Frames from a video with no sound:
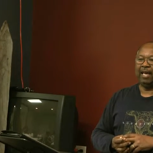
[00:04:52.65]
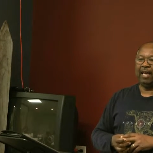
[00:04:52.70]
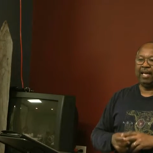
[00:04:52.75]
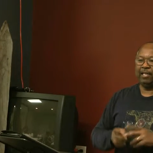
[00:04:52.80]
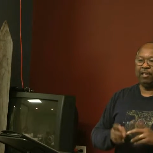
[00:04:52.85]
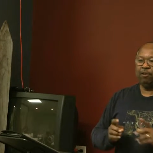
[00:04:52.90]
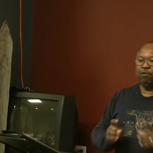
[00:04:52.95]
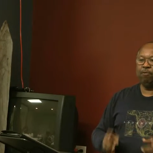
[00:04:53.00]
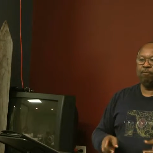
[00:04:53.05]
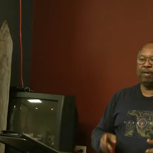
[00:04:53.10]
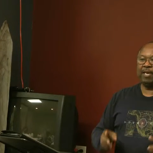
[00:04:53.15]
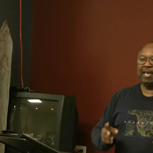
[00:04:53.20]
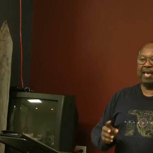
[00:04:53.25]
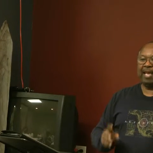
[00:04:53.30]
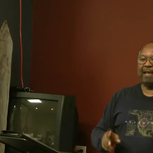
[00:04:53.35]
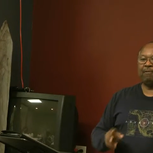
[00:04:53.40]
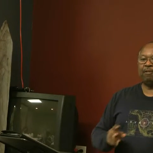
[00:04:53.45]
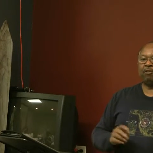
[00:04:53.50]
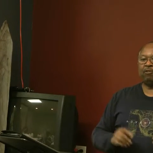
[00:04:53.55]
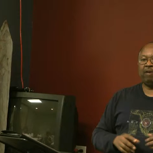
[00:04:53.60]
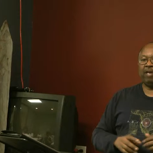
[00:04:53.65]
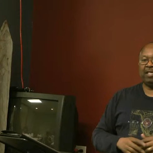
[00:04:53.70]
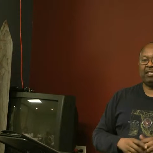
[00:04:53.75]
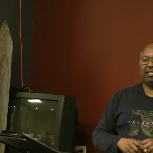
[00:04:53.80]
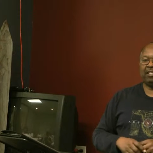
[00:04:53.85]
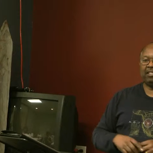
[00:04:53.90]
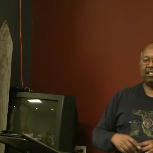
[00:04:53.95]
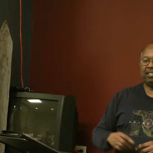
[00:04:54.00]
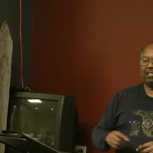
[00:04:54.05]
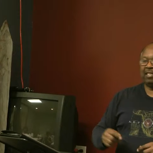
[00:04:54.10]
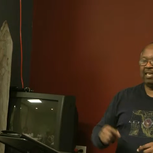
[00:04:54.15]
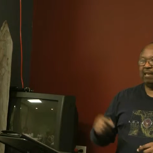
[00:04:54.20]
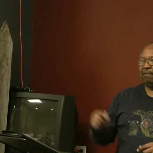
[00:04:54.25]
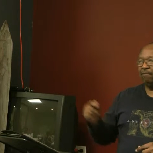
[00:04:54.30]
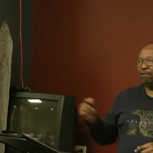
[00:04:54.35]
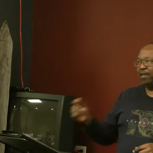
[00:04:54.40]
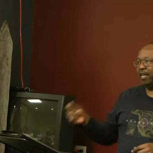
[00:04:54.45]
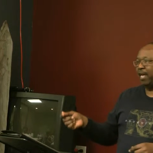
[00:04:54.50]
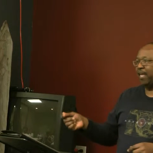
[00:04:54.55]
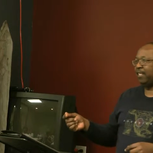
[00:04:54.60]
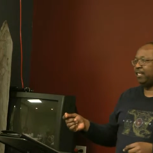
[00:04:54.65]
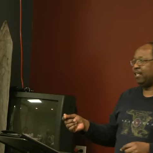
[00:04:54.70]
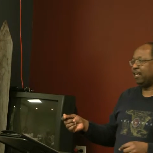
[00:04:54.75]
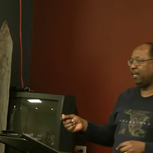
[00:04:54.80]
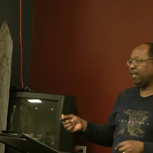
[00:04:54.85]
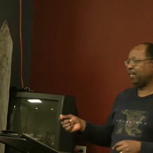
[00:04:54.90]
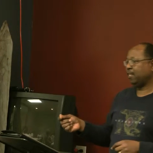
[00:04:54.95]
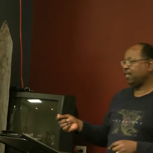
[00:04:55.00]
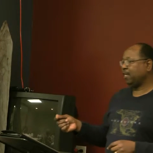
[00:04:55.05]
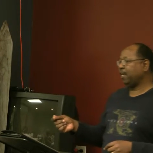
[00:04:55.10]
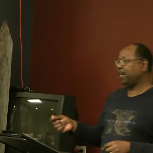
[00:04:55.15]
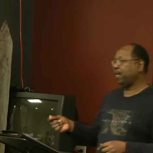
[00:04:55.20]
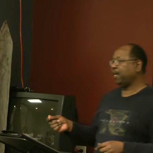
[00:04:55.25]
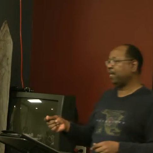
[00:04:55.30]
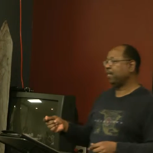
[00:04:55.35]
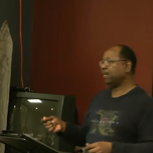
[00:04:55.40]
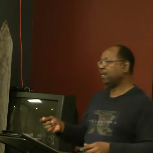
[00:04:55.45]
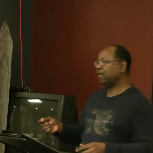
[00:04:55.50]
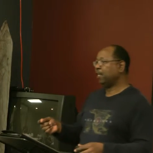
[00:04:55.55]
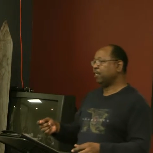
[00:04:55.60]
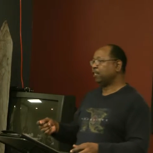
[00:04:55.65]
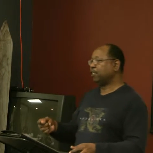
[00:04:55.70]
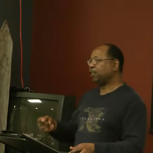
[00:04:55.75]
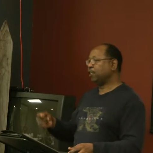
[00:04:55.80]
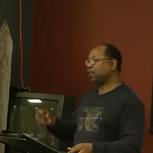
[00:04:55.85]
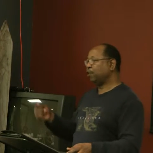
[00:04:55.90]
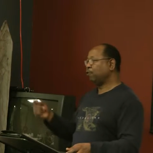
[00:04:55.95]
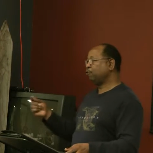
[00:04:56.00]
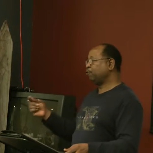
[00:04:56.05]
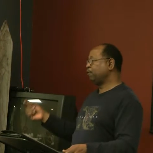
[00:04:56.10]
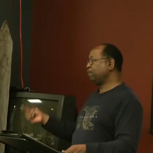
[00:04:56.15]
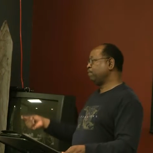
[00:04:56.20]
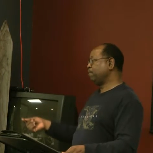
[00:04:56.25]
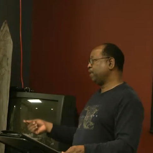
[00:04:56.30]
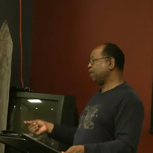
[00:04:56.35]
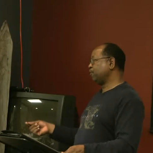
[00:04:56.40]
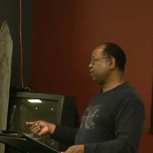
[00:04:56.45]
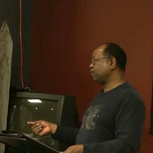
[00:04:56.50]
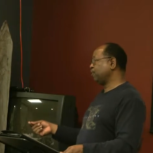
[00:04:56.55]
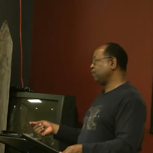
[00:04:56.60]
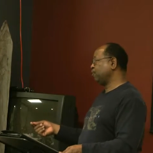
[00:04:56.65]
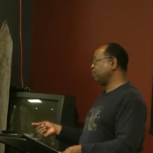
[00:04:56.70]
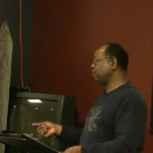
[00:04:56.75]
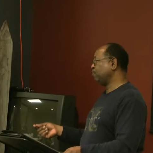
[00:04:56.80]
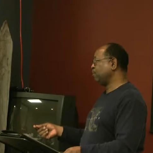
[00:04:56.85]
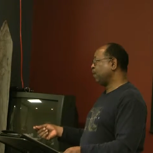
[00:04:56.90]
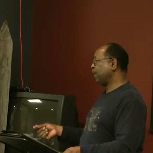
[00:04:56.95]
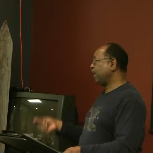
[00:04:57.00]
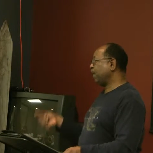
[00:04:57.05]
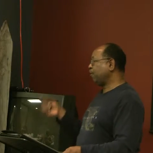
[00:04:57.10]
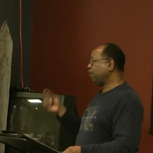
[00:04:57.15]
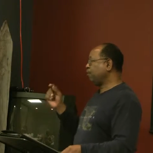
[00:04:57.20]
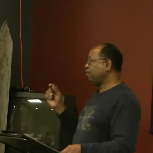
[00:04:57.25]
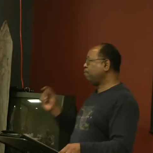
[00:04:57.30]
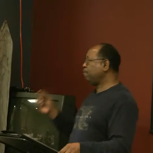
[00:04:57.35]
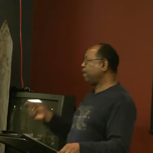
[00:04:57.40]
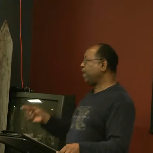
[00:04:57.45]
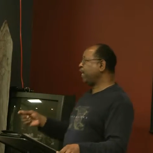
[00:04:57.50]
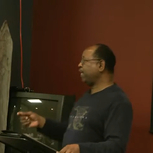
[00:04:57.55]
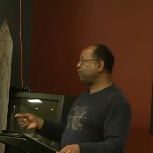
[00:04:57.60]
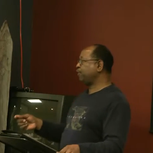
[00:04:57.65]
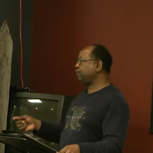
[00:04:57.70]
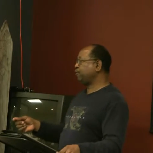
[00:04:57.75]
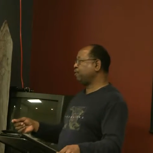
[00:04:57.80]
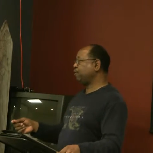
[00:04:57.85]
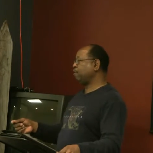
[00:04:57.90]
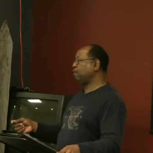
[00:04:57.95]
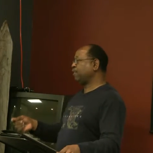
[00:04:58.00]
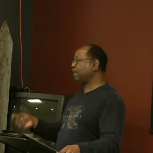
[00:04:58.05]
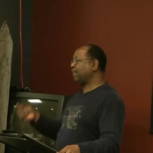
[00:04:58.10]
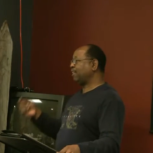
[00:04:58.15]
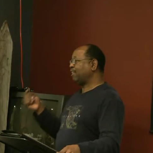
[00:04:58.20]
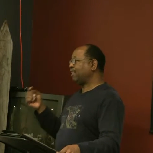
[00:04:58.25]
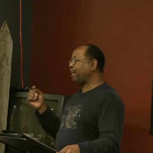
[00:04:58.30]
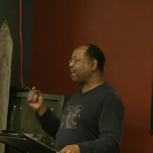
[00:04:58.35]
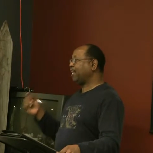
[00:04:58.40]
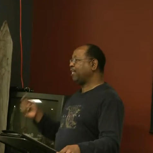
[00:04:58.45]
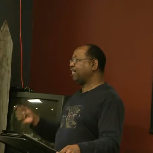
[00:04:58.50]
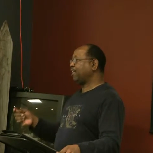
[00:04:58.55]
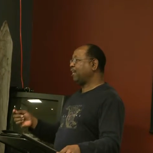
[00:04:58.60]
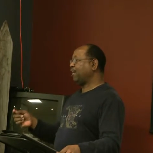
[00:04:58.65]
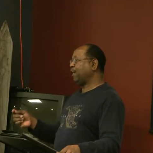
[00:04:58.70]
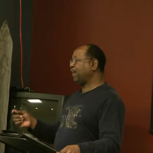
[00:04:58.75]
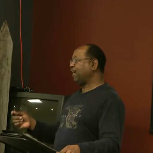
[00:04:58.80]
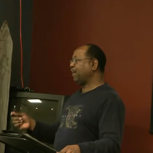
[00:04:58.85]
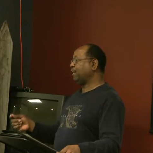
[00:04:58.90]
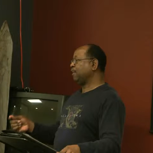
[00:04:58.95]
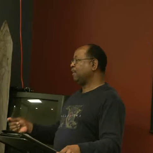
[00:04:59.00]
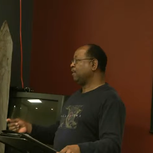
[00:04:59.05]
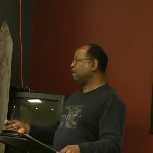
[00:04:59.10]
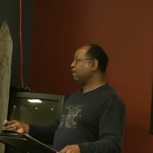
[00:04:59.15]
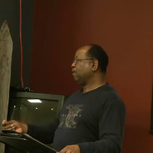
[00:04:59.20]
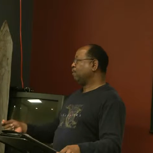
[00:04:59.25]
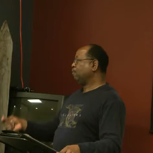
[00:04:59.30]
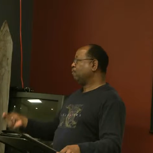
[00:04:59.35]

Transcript: And you became the transition team for that kid to go to middle school. And you made sure that that kid